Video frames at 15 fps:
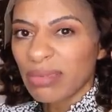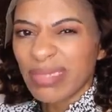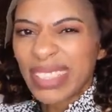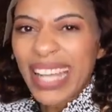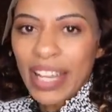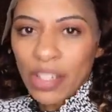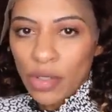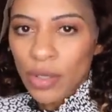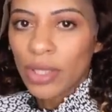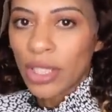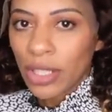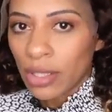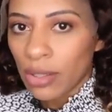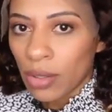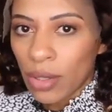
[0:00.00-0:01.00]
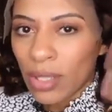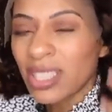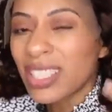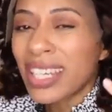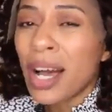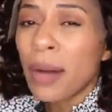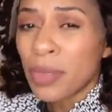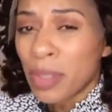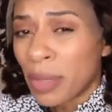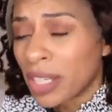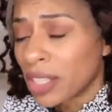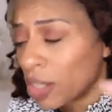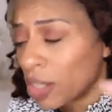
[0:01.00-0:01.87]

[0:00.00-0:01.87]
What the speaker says: natural look, or it's going to help to make it